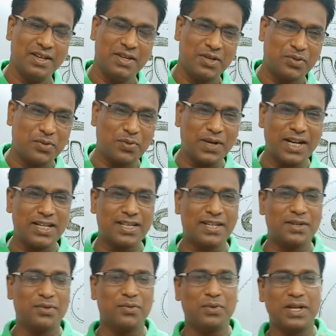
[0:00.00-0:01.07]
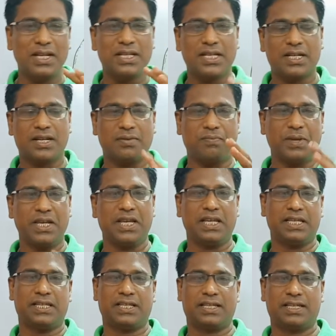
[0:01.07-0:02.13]
Students, today's topic
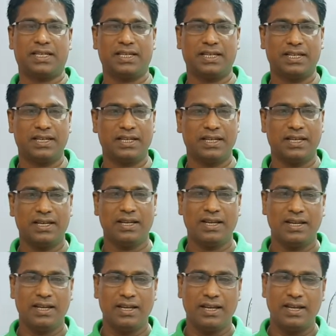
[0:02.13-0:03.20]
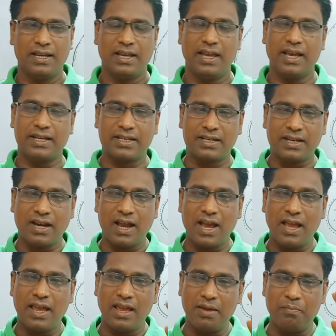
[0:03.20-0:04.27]
is
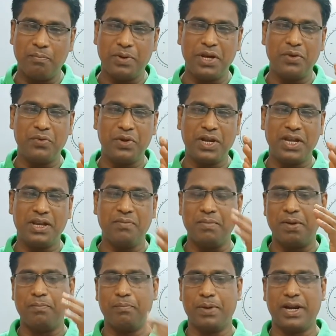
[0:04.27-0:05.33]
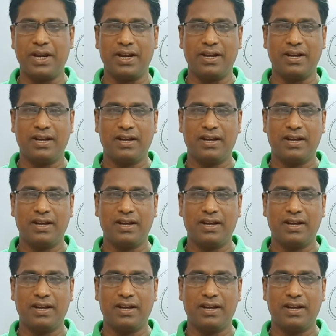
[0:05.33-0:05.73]
extra embryonic membrane.